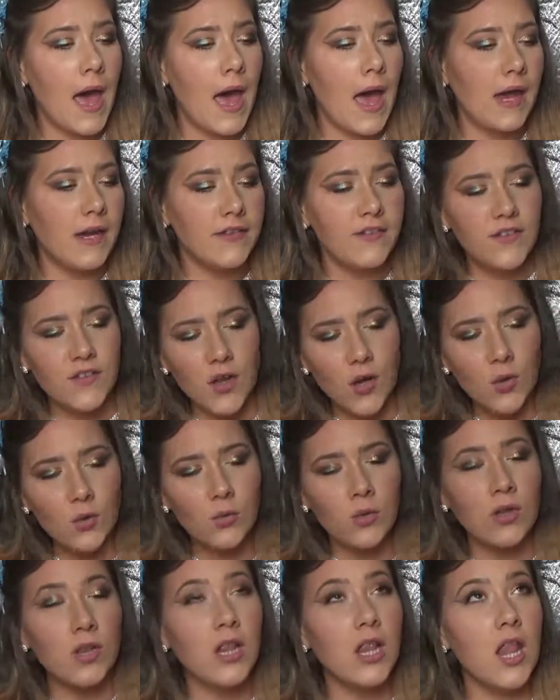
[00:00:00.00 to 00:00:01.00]
I
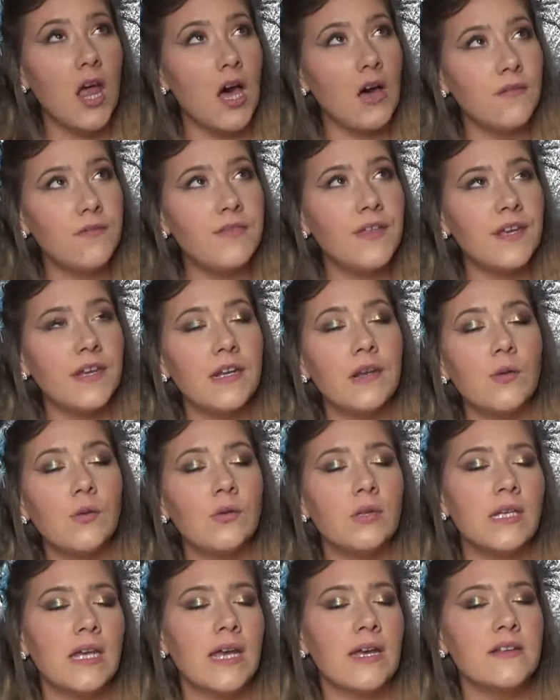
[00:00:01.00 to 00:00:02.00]
don't love that it
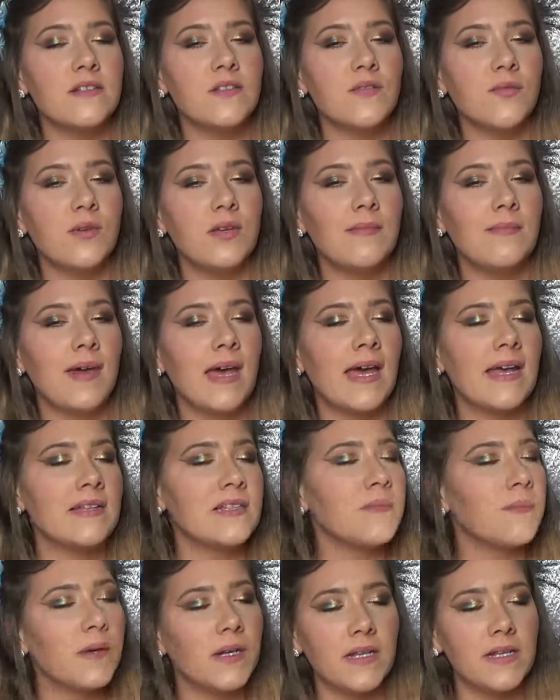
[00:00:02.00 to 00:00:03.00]
only has 3
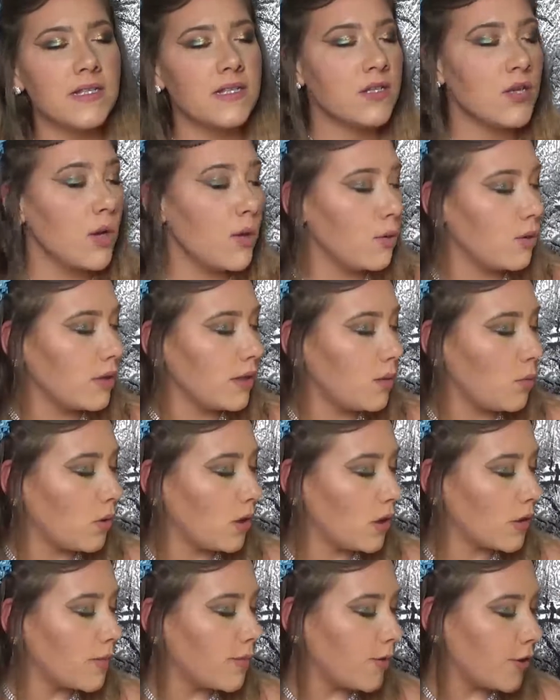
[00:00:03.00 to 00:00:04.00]
mattes, but it's totally
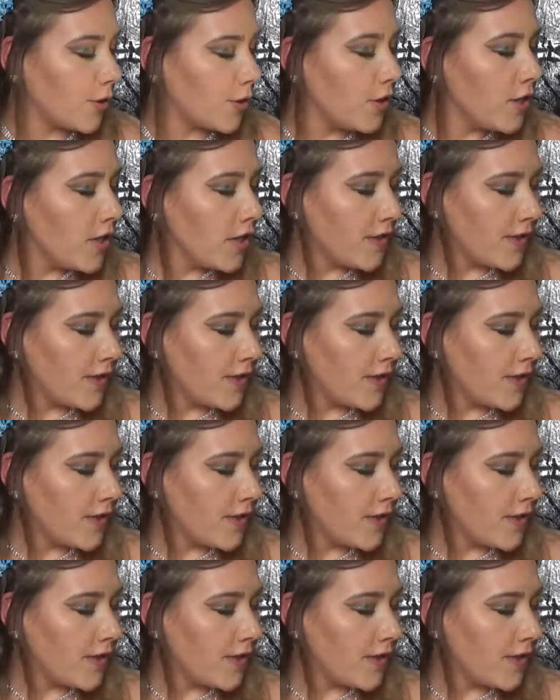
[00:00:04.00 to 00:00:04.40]
workable.